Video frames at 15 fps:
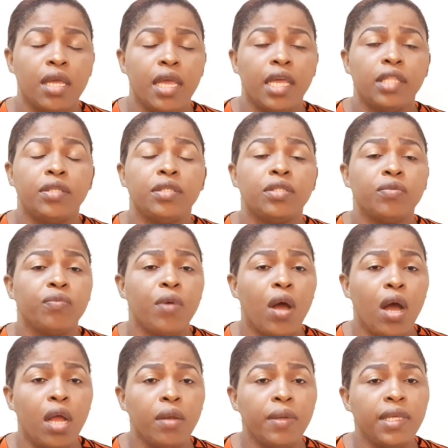It is
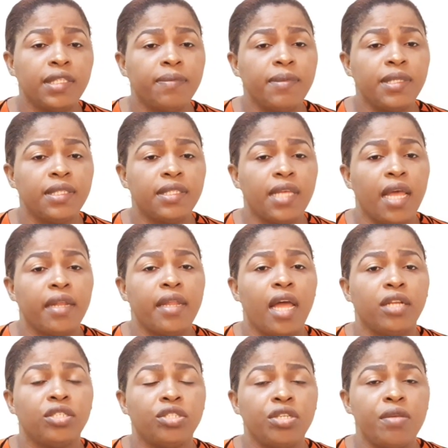always been said
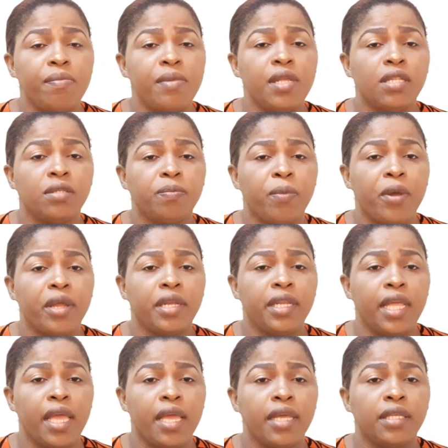that 3 meals per
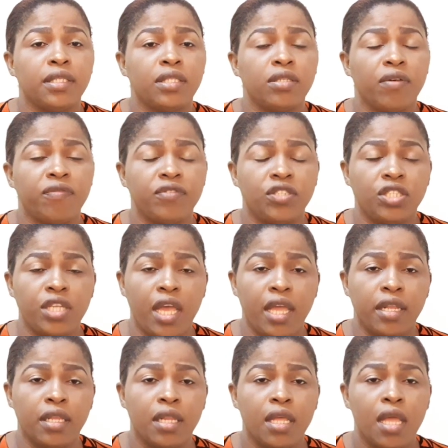day is sufficient,